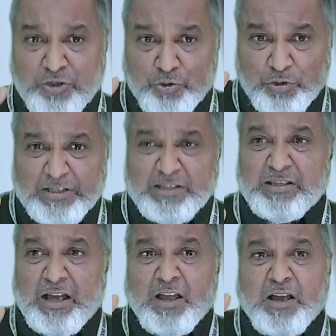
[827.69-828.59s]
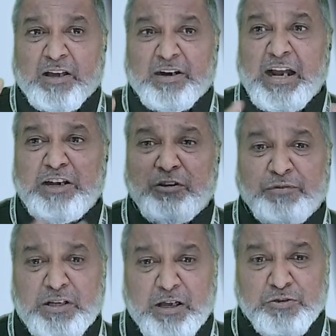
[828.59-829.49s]
So this is the right of
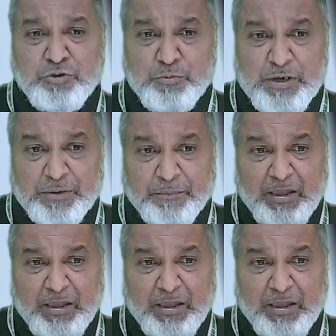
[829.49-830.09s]
the consumer.